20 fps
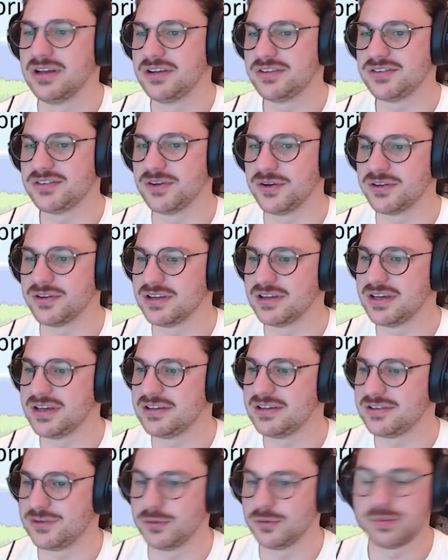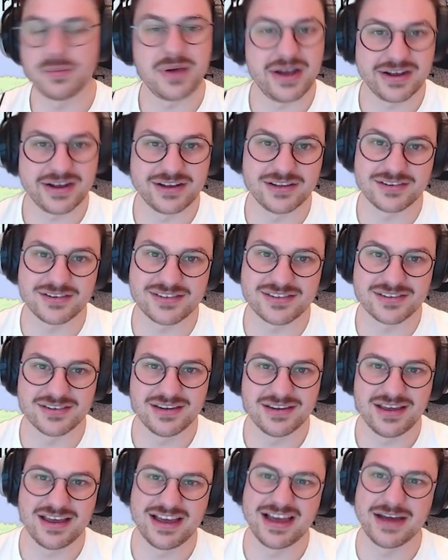Certainly, supermarkets
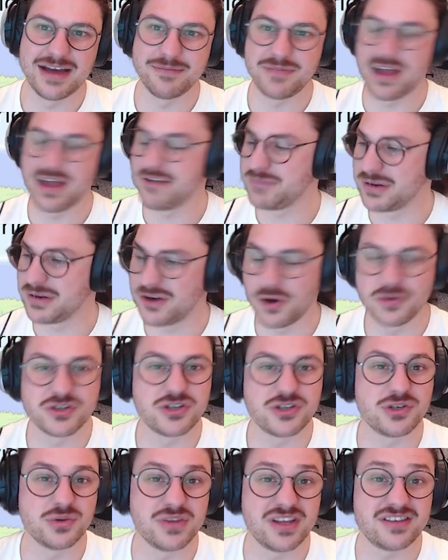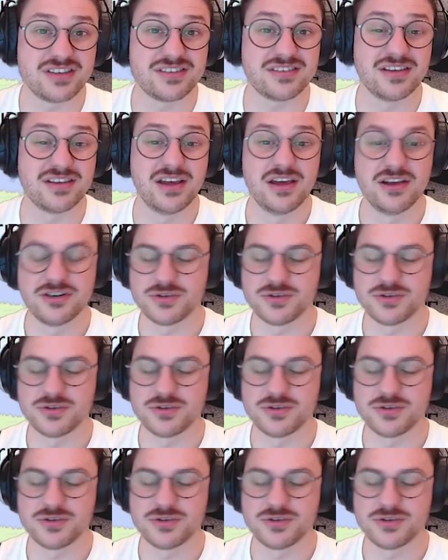have been known to do this,